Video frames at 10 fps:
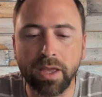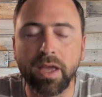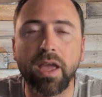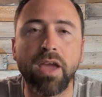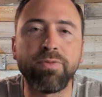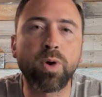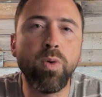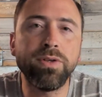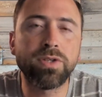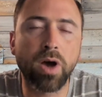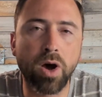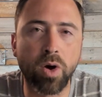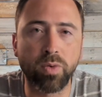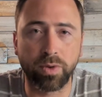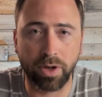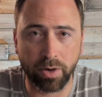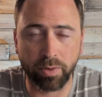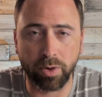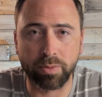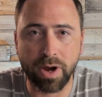If you're going to own a
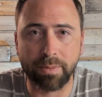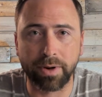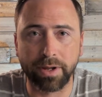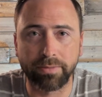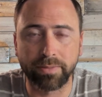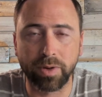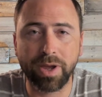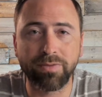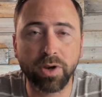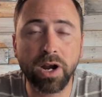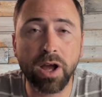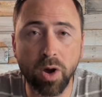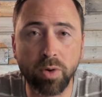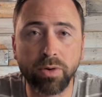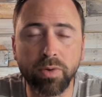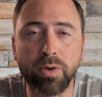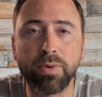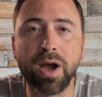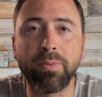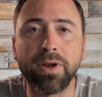rental property, okay, if you're going to own a rental
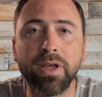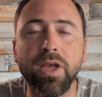property,